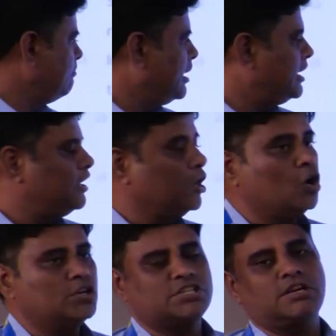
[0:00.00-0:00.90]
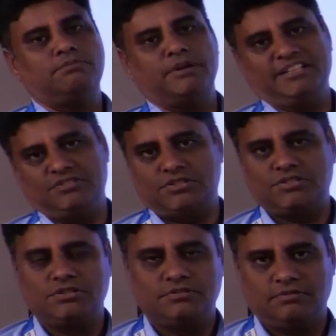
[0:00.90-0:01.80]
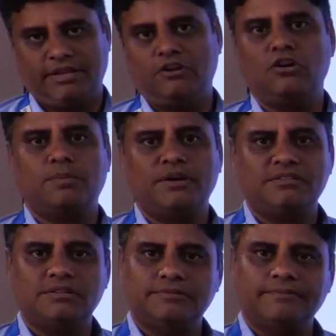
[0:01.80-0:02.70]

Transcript: many large companies like corporate.